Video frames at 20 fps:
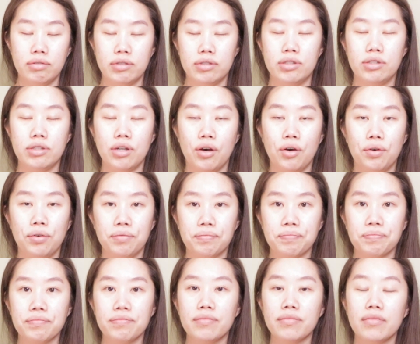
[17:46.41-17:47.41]

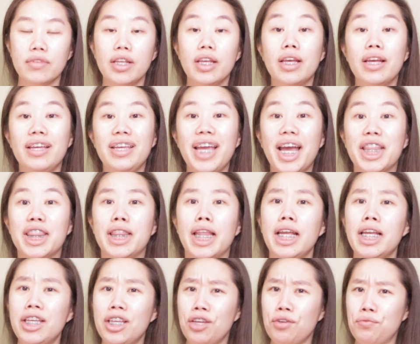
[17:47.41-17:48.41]
So yeah,
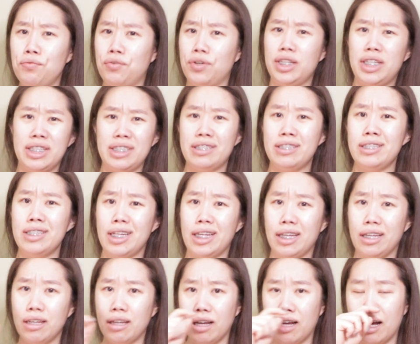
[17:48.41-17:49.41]
thank you for
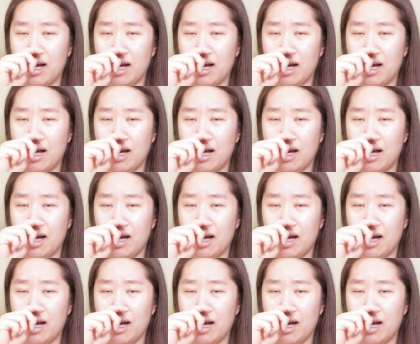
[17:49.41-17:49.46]
listening.